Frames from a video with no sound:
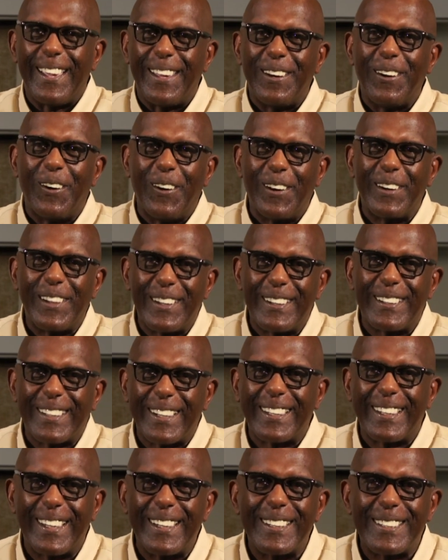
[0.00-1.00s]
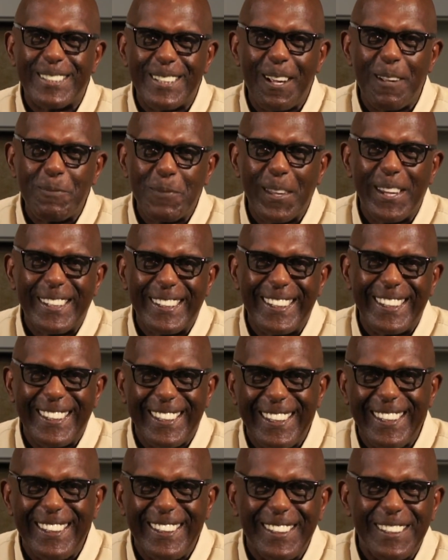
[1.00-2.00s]
in order to get something
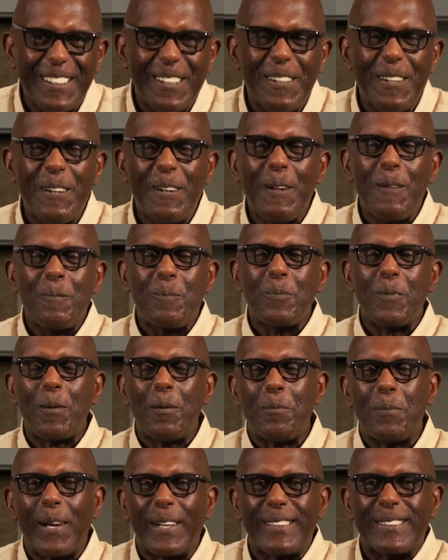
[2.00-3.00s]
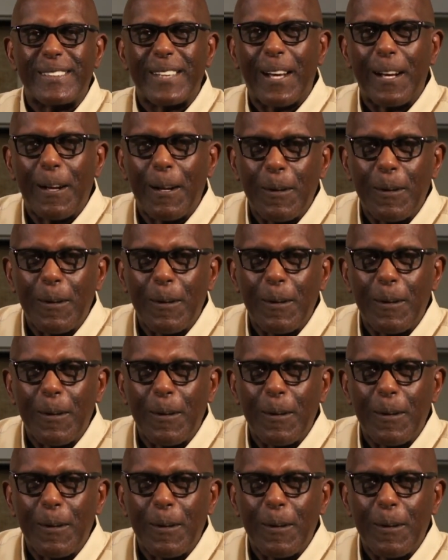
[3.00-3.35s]
to eat. But